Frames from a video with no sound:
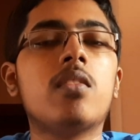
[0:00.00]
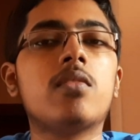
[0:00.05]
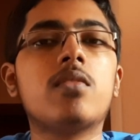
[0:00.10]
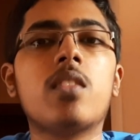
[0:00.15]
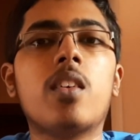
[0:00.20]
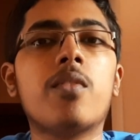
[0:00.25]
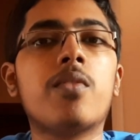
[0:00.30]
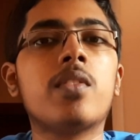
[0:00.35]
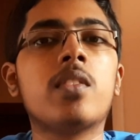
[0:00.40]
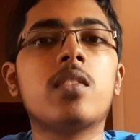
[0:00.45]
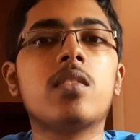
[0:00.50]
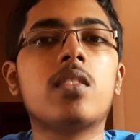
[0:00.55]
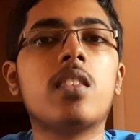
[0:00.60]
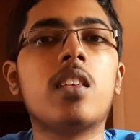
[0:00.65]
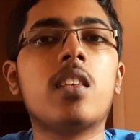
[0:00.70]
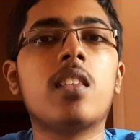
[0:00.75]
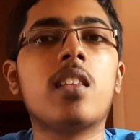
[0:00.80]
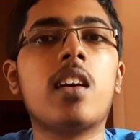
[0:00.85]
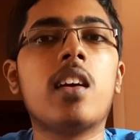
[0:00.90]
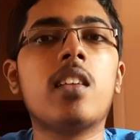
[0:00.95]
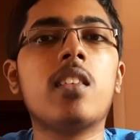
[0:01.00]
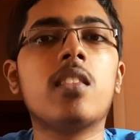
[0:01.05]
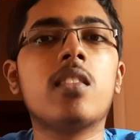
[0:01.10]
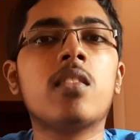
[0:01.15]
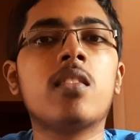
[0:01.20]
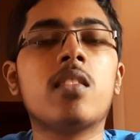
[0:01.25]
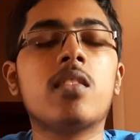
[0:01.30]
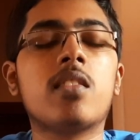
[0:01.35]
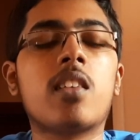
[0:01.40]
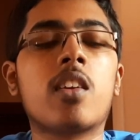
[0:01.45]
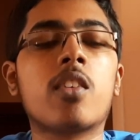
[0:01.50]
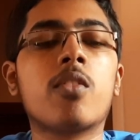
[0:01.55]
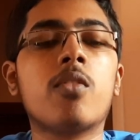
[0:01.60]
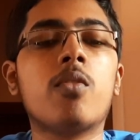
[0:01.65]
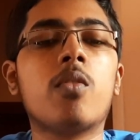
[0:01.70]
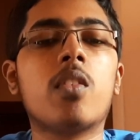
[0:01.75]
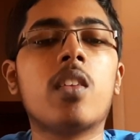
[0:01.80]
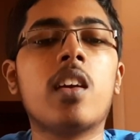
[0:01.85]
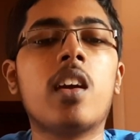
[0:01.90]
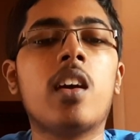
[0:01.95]
stuff inside that in the
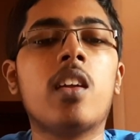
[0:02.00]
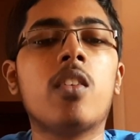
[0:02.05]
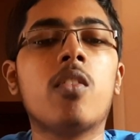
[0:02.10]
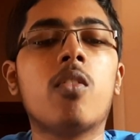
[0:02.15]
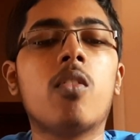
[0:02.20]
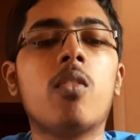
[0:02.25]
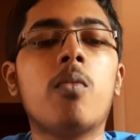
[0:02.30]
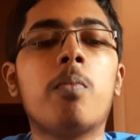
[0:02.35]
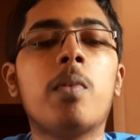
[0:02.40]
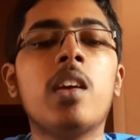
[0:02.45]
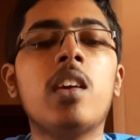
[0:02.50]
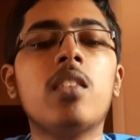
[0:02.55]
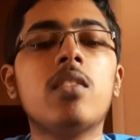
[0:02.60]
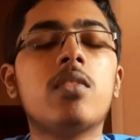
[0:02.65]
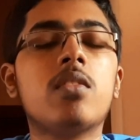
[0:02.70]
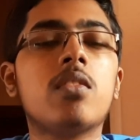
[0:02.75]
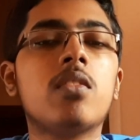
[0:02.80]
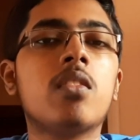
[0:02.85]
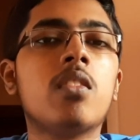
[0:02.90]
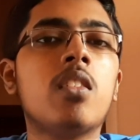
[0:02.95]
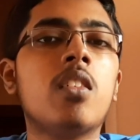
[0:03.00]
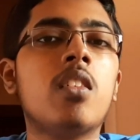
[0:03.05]
circuitry and all, please